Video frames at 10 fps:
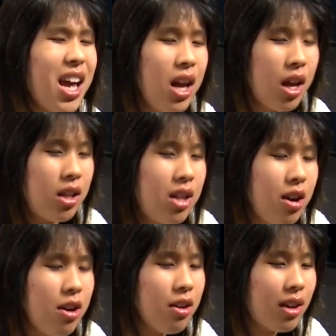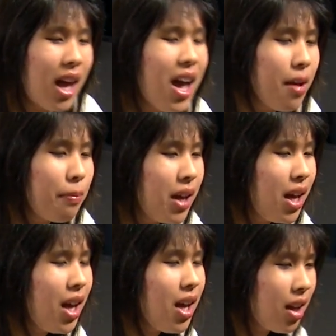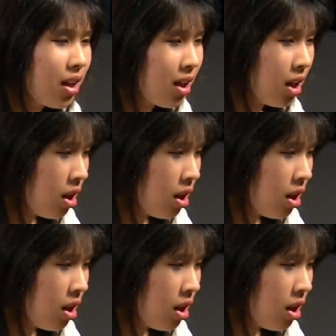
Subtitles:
I was lucky enough to go to a school that